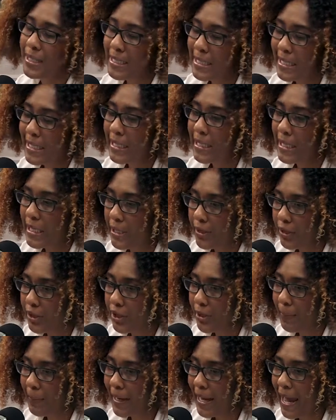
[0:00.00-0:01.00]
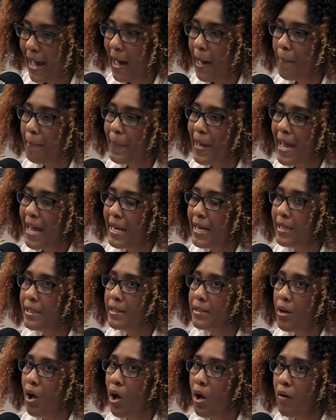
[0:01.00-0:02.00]
a teen leadership camp, and
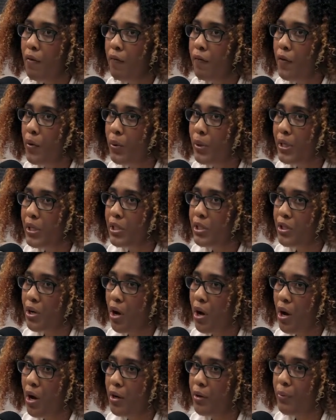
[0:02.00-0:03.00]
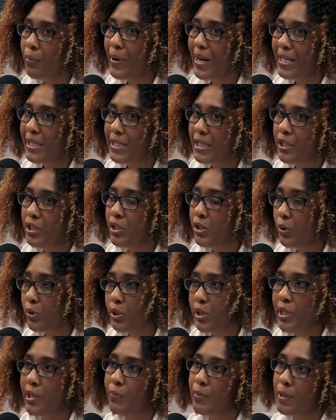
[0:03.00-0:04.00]
it's all focused on raising
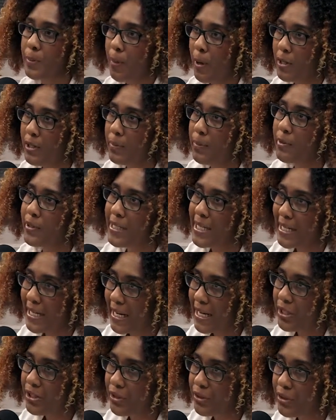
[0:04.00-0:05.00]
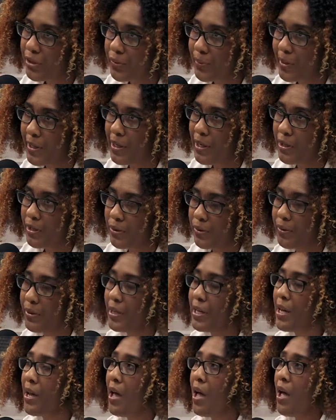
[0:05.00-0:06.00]
socially responsible teenagers, really and
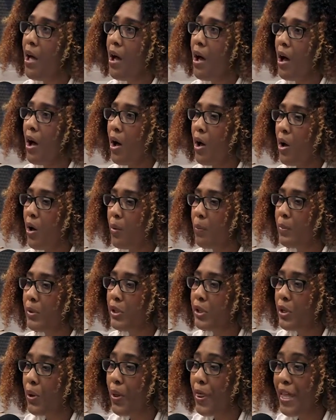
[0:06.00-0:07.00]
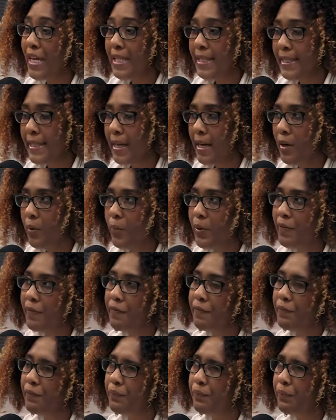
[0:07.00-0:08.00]
truly. So this year we've
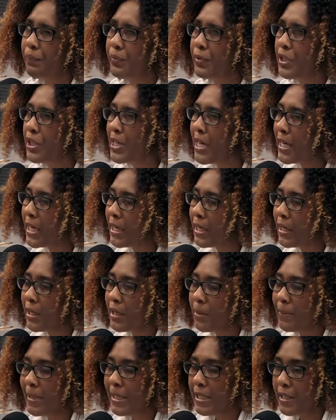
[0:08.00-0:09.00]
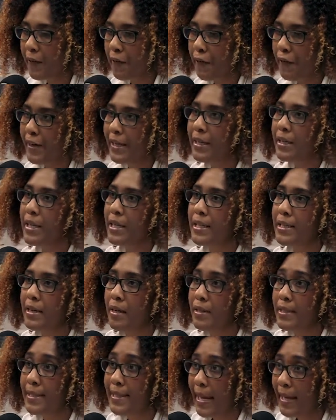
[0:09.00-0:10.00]
done it a little bit different. It's
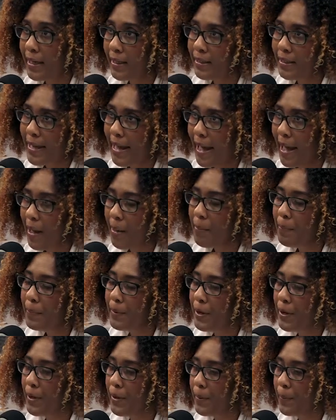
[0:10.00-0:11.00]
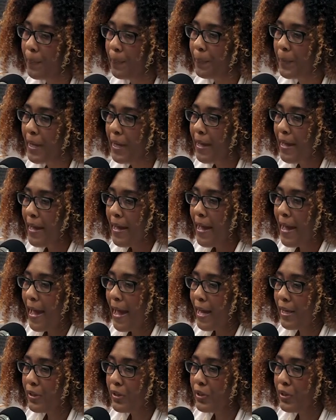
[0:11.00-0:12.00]
our second camp.
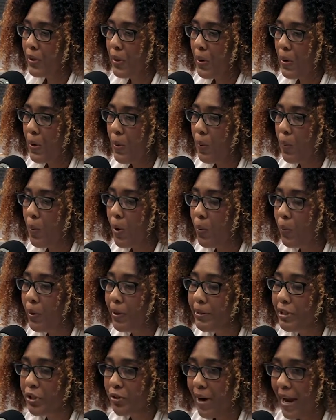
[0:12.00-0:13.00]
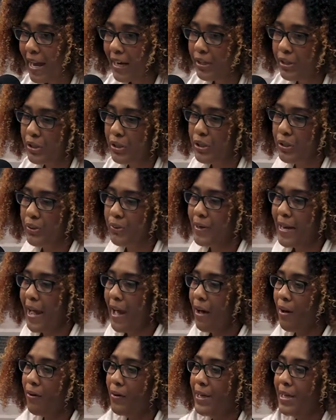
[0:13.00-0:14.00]
And so what we're trying to do
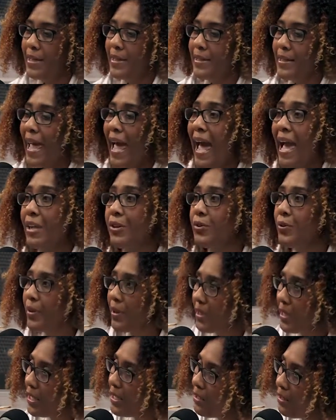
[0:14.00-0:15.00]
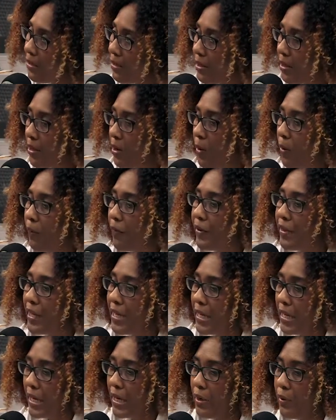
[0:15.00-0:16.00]
now is annually, over the
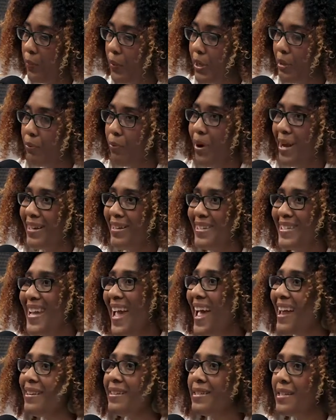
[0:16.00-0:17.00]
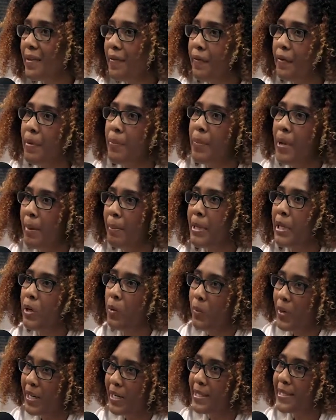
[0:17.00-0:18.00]
year, we run 10 different public
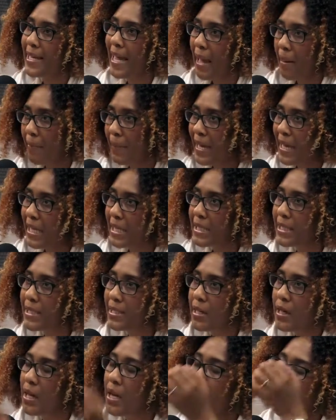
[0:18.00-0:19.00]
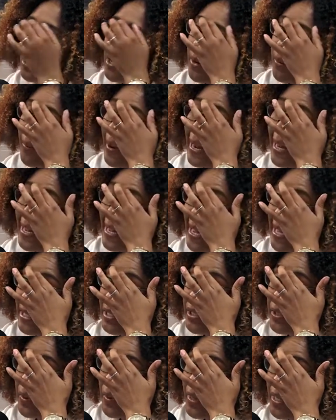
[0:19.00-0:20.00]
awareness campaigns, right? And
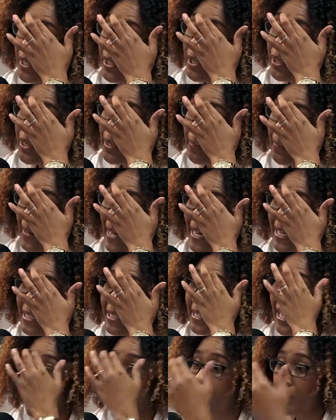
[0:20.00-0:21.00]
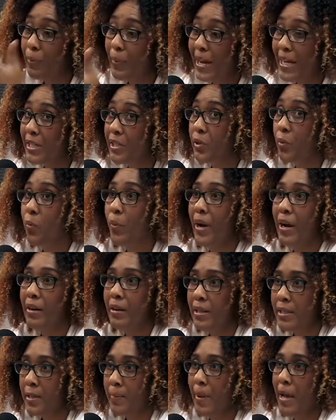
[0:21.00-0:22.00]
so these are campaigns that raise
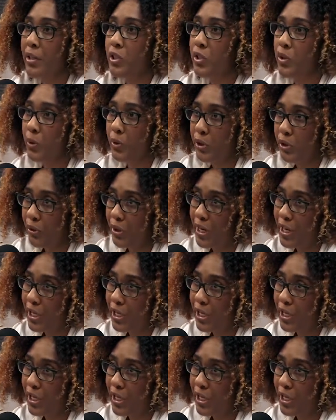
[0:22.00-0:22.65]
awareness about social